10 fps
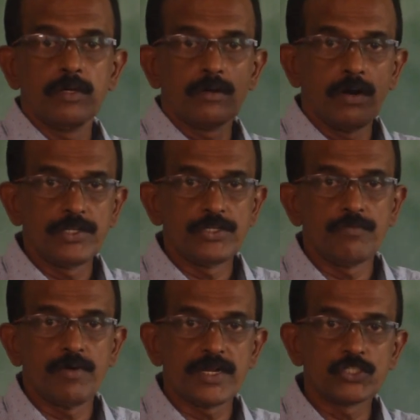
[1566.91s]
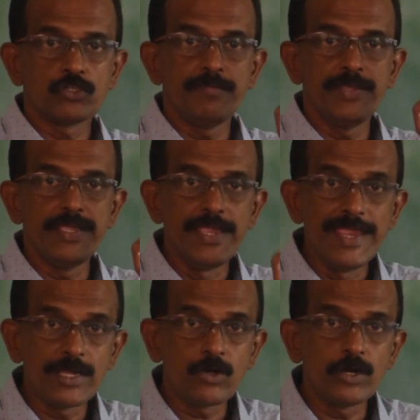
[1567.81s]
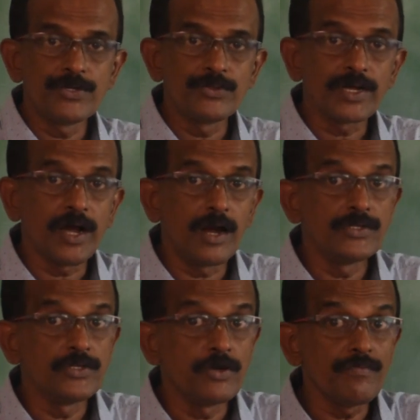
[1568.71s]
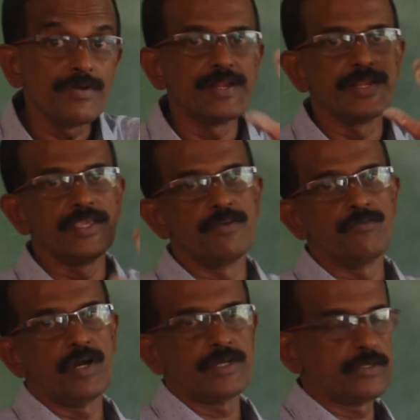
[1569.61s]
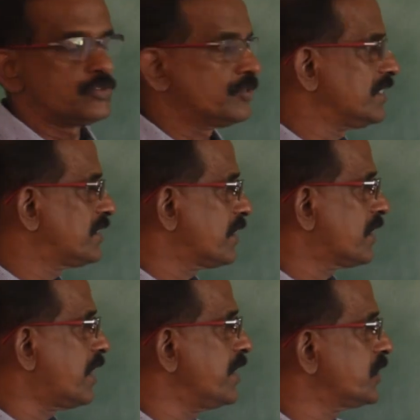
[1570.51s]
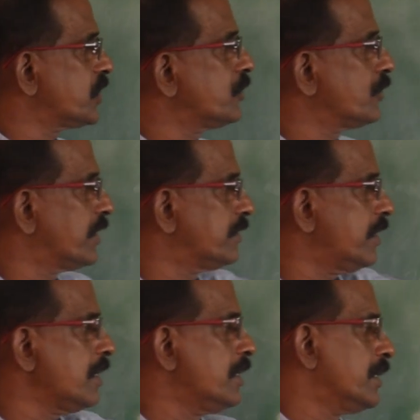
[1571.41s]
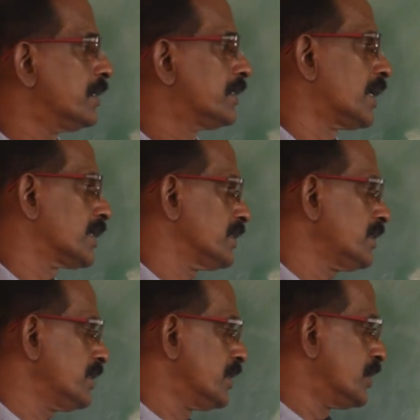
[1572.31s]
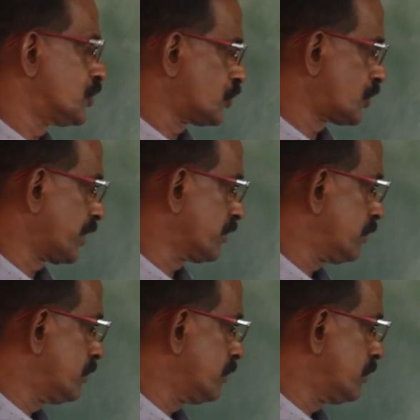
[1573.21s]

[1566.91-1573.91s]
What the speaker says: Quality of water should be equal to the quality of drinking water. So, these are the conditions to get the target strength.